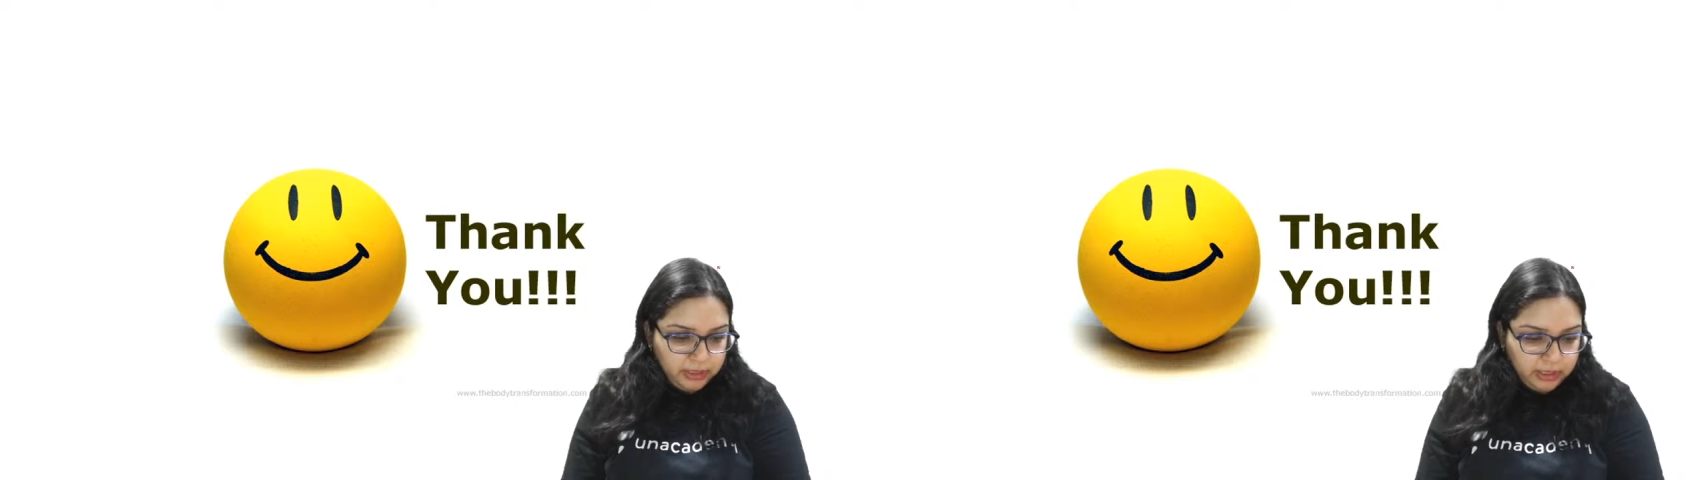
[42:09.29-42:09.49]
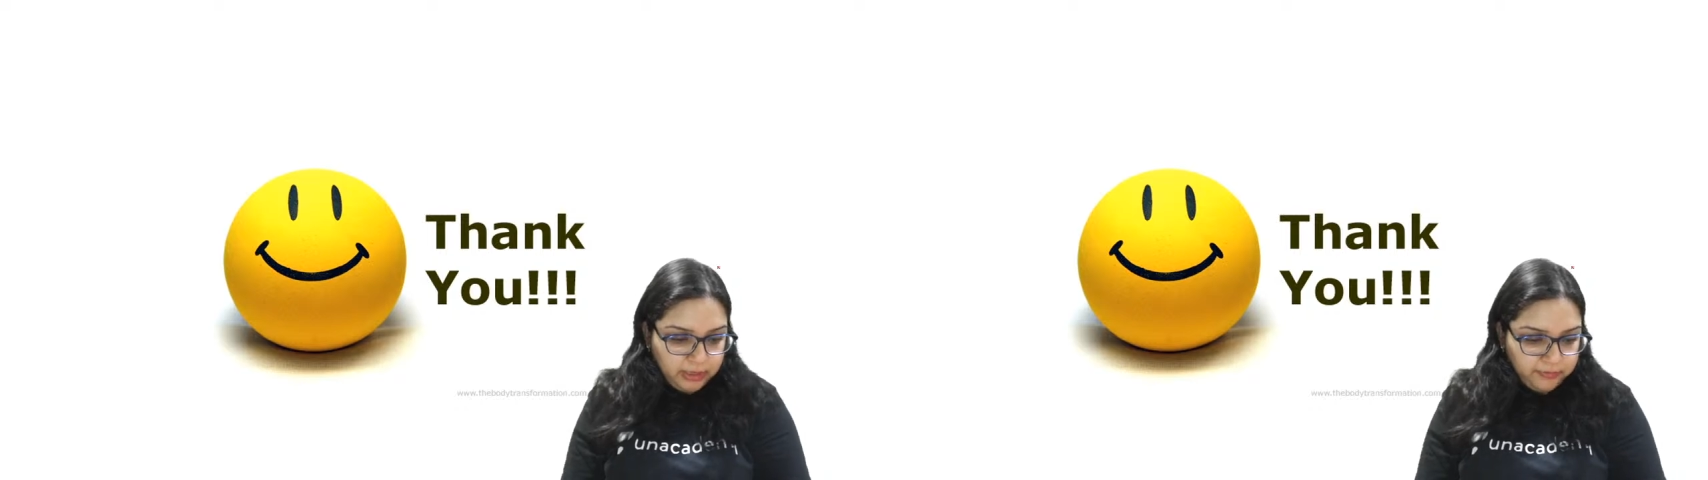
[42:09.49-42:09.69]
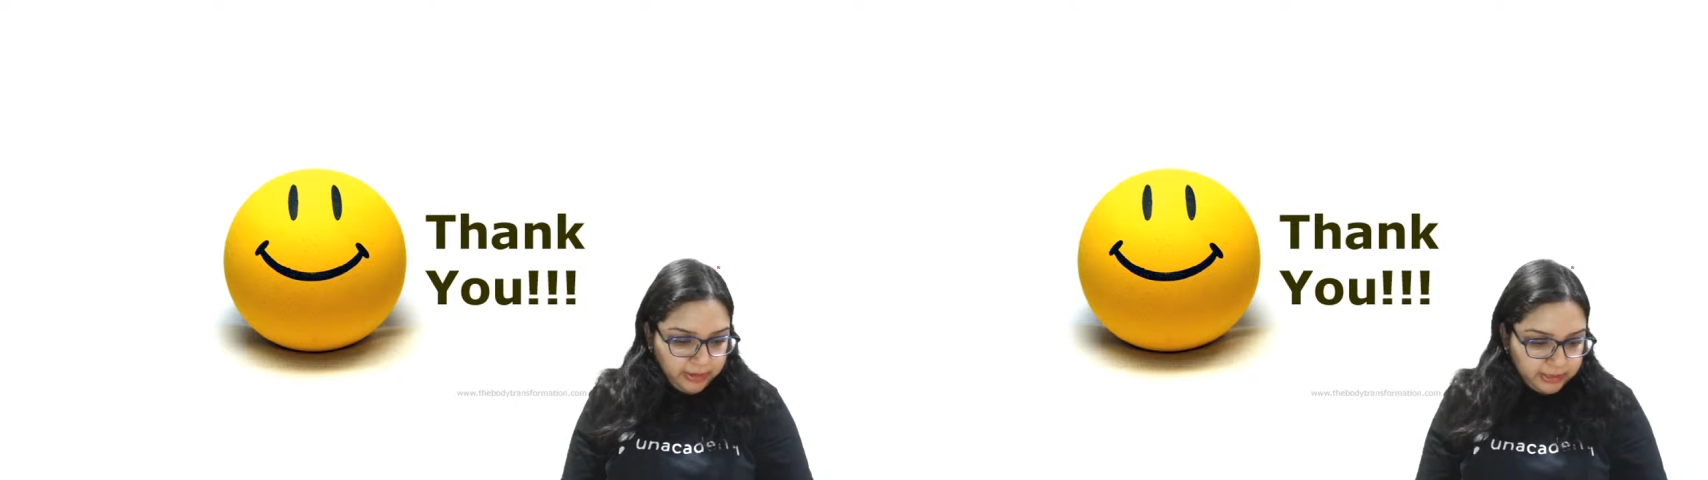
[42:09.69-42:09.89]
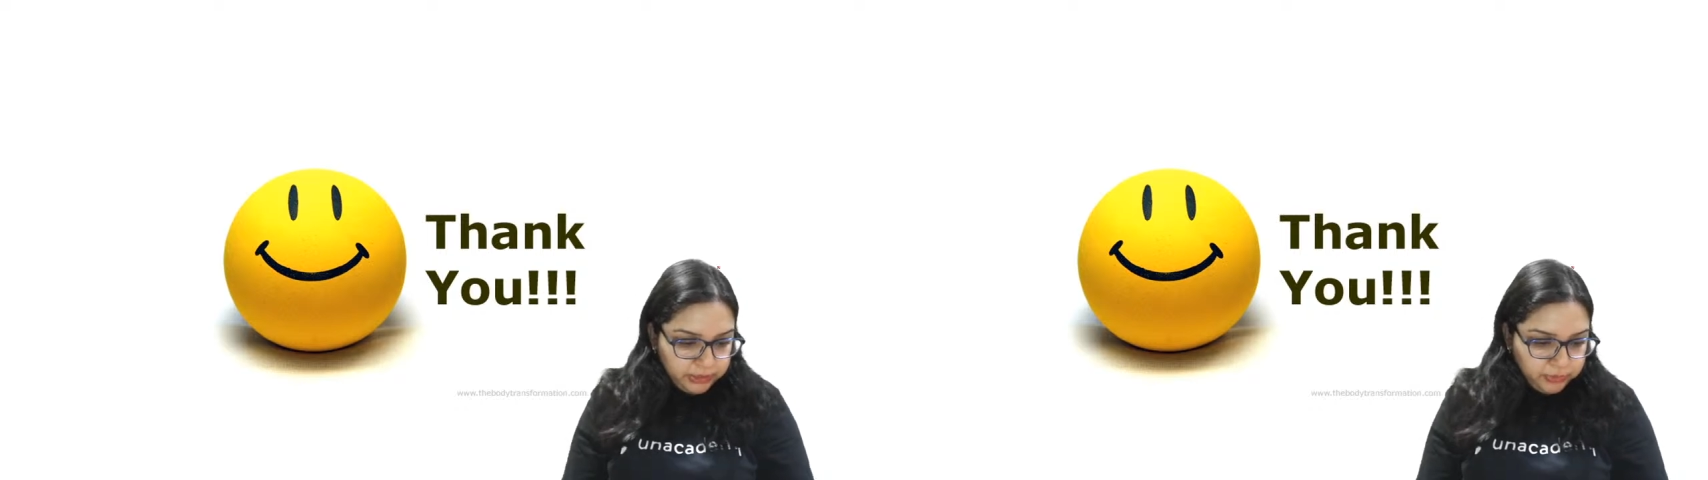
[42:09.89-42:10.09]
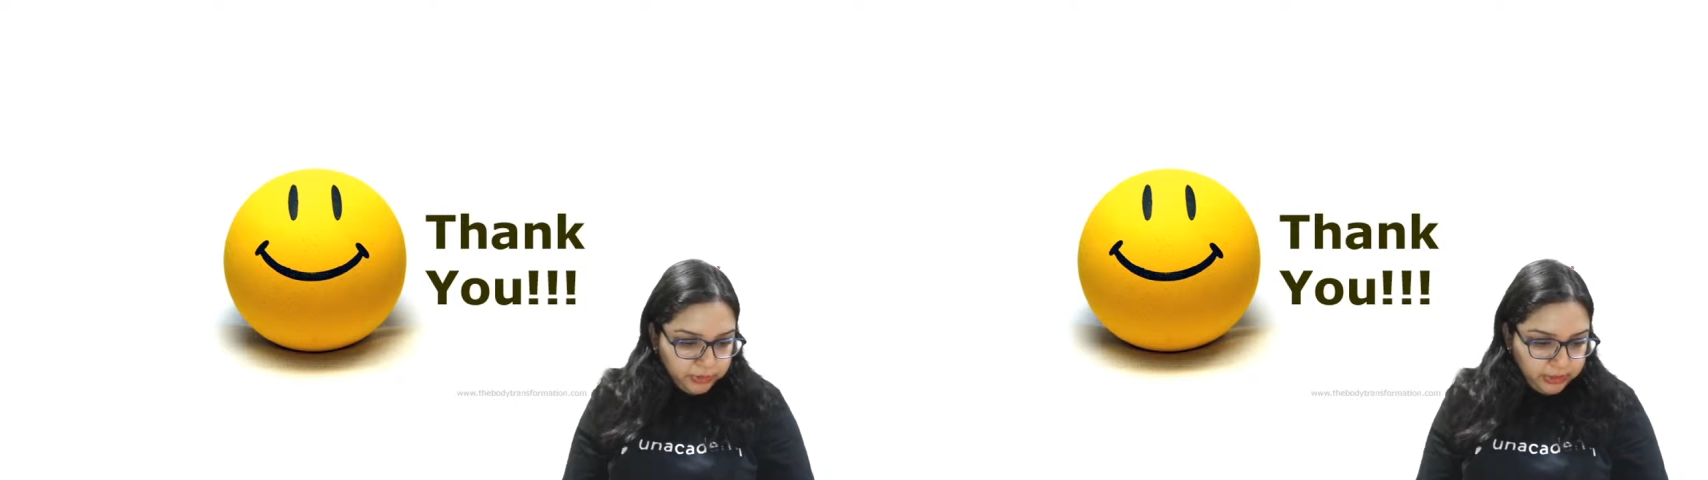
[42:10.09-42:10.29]
Uh, where
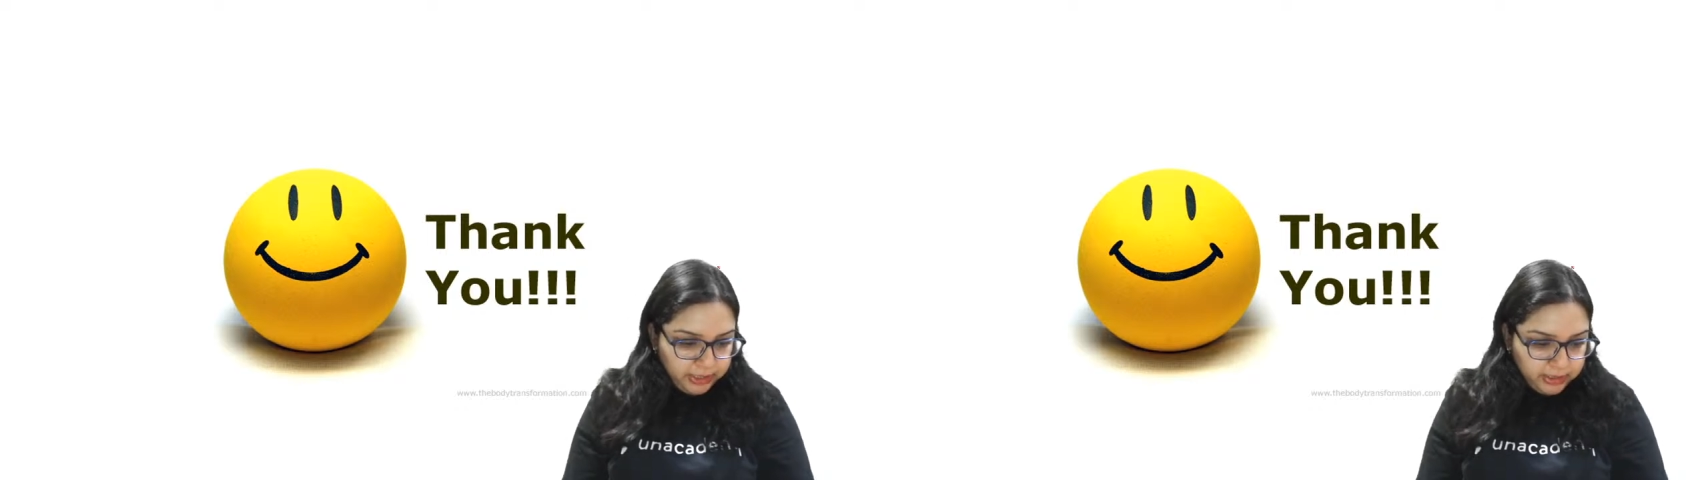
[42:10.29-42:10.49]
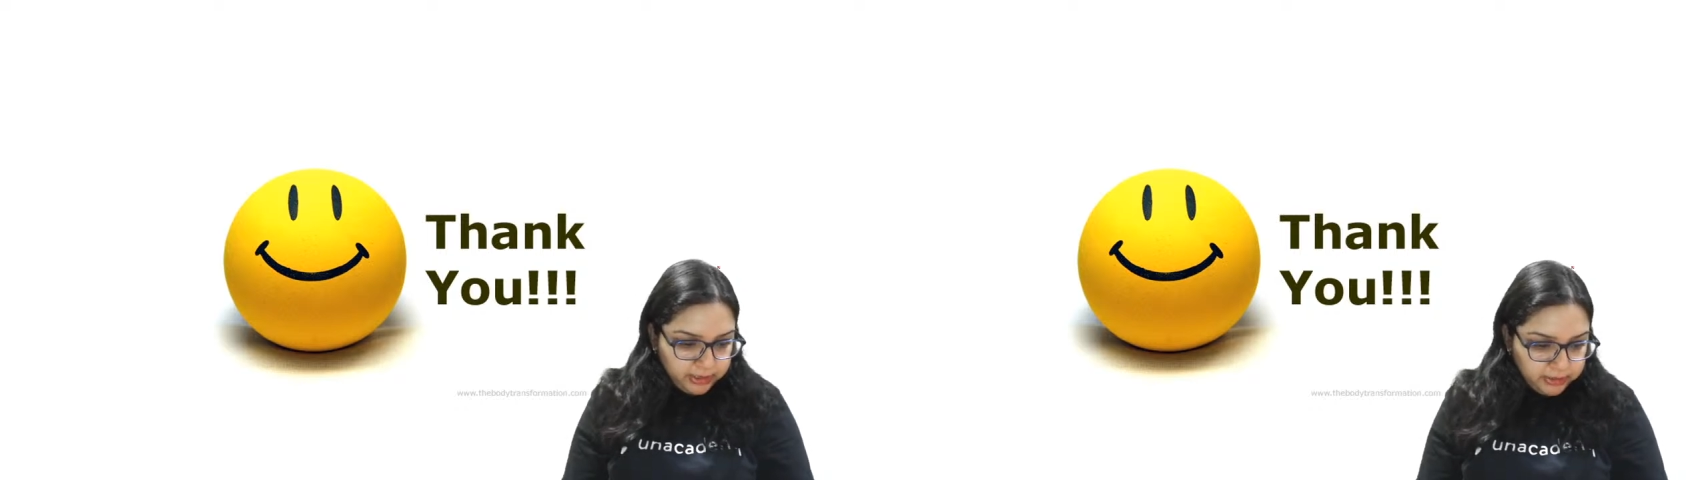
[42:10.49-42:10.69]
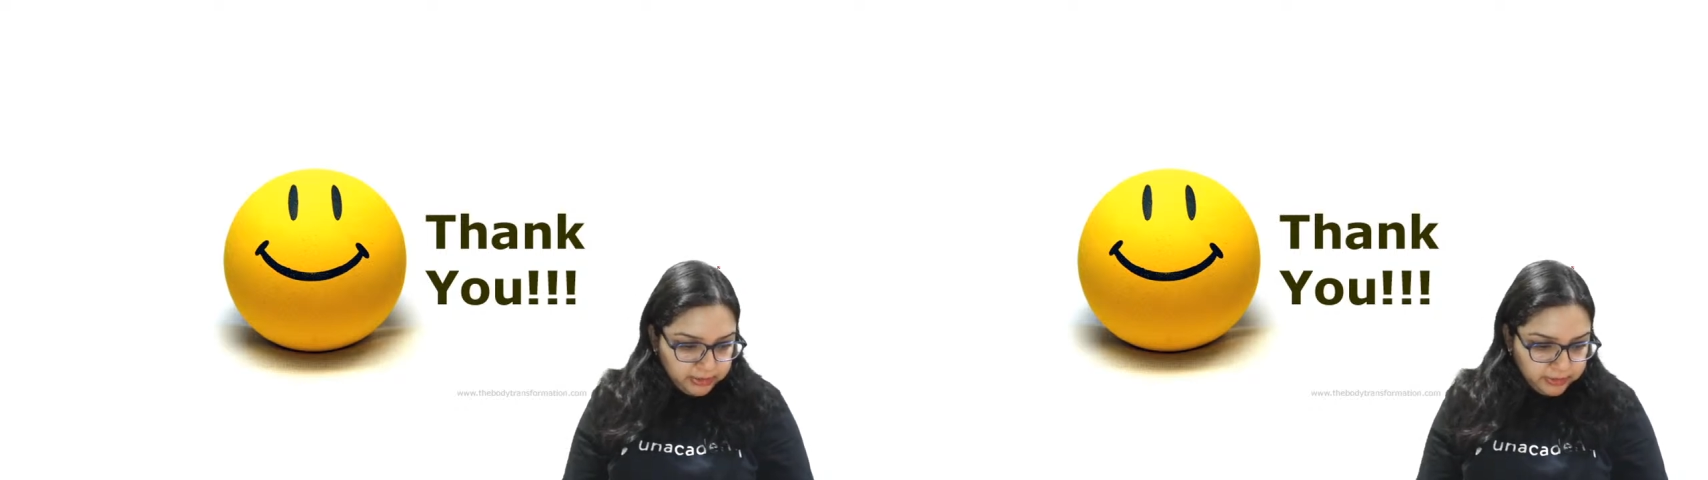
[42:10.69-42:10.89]
did you read it?